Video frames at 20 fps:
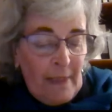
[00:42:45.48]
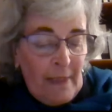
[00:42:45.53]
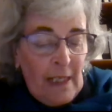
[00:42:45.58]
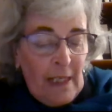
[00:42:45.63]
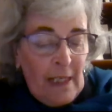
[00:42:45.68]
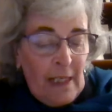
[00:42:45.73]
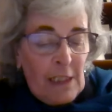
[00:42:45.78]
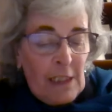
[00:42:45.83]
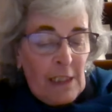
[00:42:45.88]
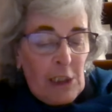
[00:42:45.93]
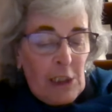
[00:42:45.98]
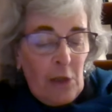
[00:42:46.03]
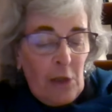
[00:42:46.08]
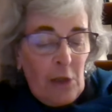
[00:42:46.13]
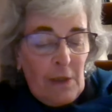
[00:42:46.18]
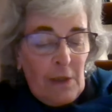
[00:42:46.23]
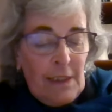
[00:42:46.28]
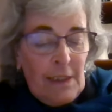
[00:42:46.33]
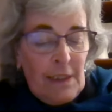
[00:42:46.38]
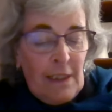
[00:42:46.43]
And
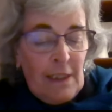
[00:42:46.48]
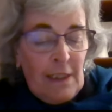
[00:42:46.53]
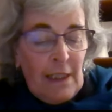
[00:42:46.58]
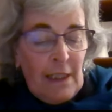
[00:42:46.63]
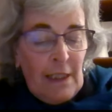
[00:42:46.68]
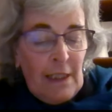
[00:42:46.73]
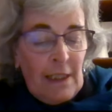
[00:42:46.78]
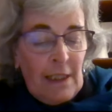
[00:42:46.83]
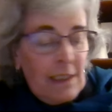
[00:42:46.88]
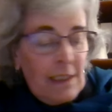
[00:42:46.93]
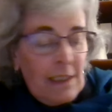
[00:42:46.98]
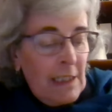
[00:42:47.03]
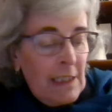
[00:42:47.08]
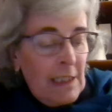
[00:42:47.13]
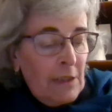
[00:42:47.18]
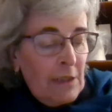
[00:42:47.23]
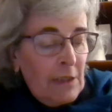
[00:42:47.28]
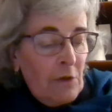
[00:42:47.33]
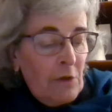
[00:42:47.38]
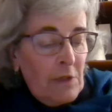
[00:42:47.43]
slowly, the
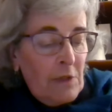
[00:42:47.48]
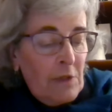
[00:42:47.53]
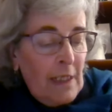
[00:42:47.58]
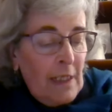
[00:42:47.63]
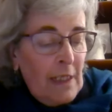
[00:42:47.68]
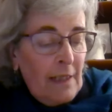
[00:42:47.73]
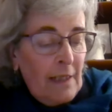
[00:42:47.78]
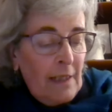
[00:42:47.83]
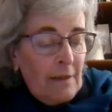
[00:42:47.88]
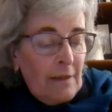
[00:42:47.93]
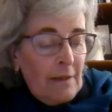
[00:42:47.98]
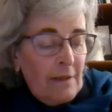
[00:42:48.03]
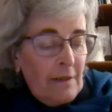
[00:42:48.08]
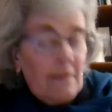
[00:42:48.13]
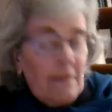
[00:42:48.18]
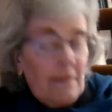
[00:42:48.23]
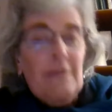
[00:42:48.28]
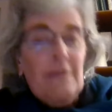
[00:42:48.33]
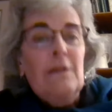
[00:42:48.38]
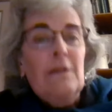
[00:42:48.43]
sun goes down
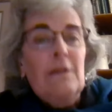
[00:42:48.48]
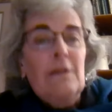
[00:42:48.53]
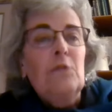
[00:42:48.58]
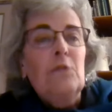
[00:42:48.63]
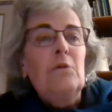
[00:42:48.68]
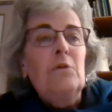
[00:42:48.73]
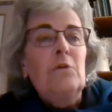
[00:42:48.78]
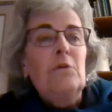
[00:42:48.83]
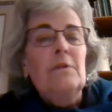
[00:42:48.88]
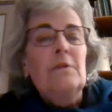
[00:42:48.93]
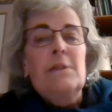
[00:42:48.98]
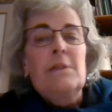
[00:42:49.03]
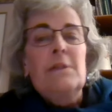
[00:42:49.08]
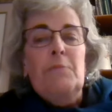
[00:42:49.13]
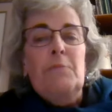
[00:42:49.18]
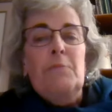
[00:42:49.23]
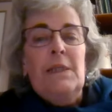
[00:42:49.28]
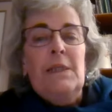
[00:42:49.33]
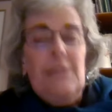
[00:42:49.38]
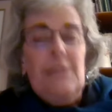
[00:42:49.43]
and the world is at
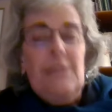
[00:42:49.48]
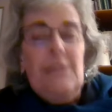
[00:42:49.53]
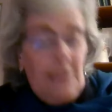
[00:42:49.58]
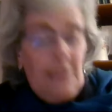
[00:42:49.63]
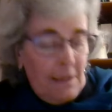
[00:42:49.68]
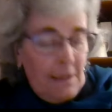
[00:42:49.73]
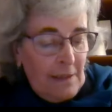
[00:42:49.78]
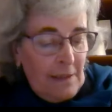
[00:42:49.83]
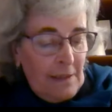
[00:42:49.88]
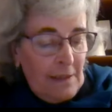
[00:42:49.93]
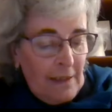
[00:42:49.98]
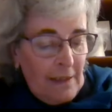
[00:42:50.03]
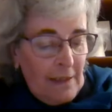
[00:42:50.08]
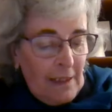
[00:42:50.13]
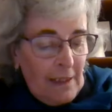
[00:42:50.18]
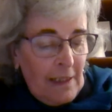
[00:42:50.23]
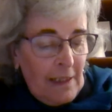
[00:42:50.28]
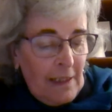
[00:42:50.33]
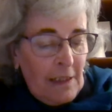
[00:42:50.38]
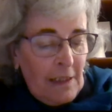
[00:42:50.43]
peace.
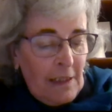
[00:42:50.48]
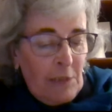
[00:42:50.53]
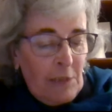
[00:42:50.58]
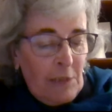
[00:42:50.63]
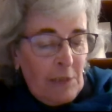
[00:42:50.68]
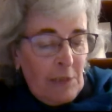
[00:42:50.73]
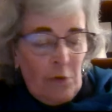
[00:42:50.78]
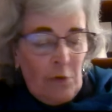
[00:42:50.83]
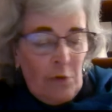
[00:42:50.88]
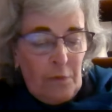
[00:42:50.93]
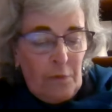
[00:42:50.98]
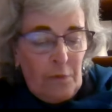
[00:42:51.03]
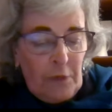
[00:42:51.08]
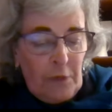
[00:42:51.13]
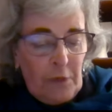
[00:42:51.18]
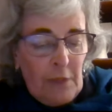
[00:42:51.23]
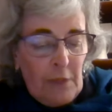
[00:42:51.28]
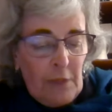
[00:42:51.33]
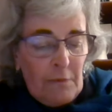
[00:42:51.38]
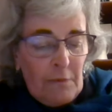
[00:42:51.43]
It's a beautiful
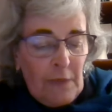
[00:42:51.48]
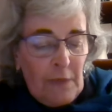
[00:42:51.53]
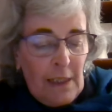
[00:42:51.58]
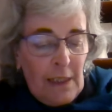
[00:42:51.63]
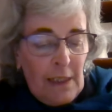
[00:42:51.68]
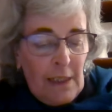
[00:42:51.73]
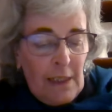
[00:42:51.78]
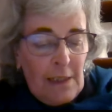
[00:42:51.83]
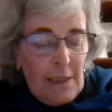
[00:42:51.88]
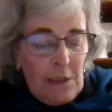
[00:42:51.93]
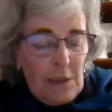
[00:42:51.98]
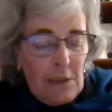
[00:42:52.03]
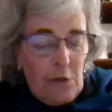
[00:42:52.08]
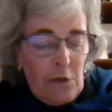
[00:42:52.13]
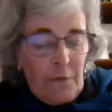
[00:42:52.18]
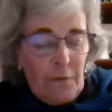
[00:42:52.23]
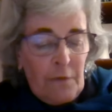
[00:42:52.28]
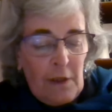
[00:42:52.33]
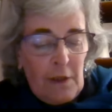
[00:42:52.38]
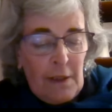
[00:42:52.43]
time of day,
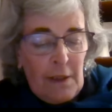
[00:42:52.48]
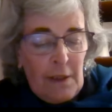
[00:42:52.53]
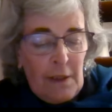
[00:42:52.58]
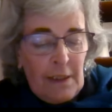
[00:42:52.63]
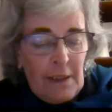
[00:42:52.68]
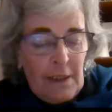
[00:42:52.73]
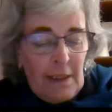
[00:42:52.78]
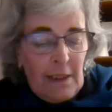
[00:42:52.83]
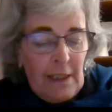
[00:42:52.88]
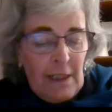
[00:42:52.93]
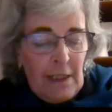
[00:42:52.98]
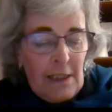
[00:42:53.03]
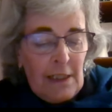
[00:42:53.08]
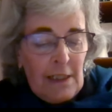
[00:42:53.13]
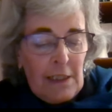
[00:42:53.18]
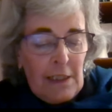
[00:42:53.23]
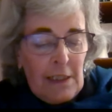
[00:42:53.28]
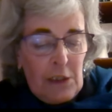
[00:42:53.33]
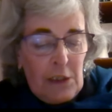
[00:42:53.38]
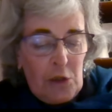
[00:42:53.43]
soft light, and
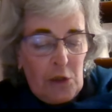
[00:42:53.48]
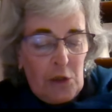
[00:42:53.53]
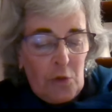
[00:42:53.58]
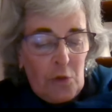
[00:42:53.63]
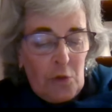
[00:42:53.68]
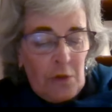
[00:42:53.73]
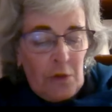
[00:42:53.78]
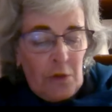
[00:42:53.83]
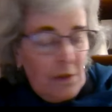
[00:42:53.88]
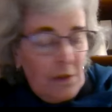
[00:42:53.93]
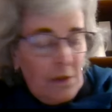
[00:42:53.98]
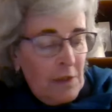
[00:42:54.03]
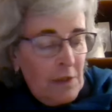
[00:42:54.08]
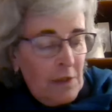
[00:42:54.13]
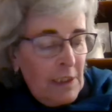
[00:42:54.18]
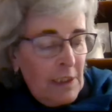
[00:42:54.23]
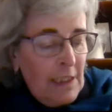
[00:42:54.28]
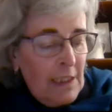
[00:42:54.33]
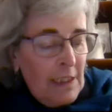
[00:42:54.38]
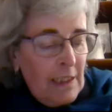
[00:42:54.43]
such a joy to
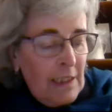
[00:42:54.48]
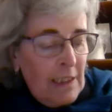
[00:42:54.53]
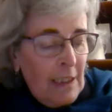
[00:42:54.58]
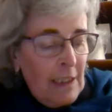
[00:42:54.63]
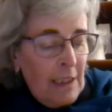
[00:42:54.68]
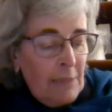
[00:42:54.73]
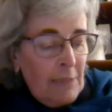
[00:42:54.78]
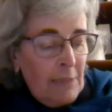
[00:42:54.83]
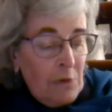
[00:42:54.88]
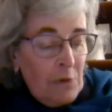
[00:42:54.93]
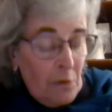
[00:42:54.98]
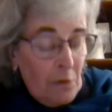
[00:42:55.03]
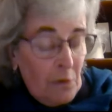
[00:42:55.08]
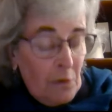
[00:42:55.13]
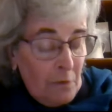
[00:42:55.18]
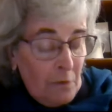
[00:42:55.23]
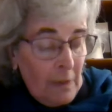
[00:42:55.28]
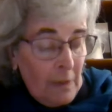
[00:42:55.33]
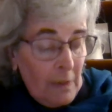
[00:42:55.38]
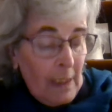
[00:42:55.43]
sit and
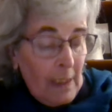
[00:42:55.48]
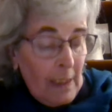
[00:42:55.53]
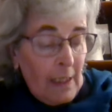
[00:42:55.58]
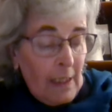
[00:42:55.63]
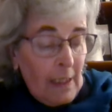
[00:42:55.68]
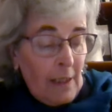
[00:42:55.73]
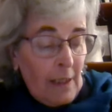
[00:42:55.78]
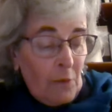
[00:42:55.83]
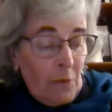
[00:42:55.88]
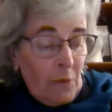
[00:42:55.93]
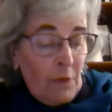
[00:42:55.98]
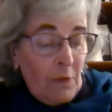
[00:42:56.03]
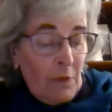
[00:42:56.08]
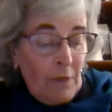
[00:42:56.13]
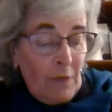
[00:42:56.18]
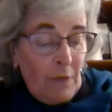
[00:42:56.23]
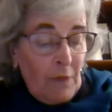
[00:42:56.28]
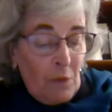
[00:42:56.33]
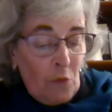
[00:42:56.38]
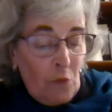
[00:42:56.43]
observe one of
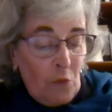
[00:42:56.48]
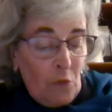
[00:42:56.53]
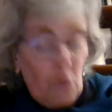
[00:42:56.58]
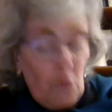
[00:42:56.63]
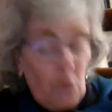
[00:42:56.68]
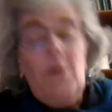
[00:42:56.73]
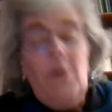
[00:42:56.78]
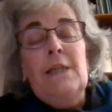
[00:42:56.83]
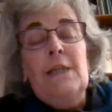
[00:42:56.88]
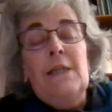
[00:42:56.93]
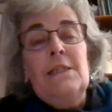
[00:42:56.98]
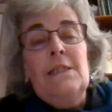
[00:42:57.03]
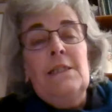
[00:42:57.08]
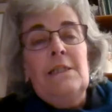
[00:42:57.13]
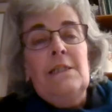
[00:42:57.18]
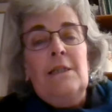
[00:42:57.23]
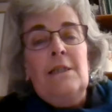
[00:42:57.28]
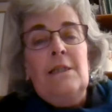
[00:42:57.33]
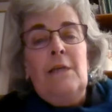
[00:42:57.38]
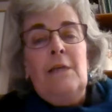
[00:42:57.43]
our waterways,
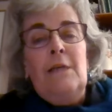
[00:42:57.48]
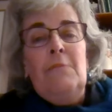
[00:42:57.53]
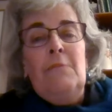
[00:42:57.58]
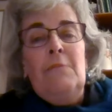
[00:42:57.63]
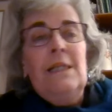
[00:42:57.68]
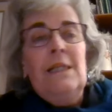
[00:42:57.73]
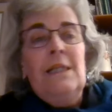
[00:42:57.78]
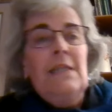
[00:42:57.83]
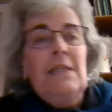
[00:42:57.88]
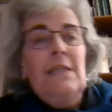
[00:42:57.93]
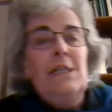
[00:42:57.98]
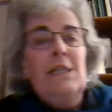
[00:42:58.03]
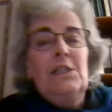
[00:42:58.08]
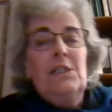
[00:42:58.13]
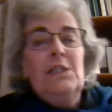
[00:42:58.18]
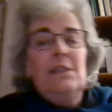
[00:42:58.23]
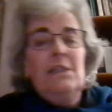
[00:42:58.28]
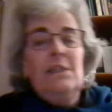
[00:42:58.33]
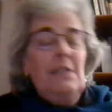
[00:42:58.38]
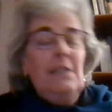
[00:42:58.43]
a
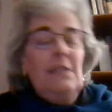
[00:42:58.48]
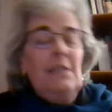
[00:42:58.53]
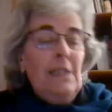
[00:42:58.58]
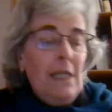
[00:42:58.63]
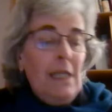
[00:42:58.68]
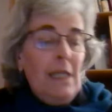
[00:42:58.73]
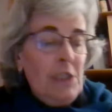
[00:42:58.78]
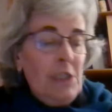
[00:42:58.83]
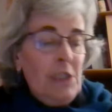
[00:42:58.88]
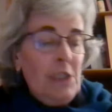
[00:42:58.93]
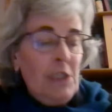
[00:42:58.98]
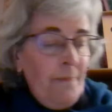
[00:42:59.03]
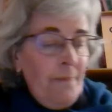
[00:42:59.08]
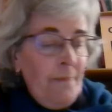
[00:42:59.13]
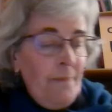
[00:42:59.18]
meditation in nature.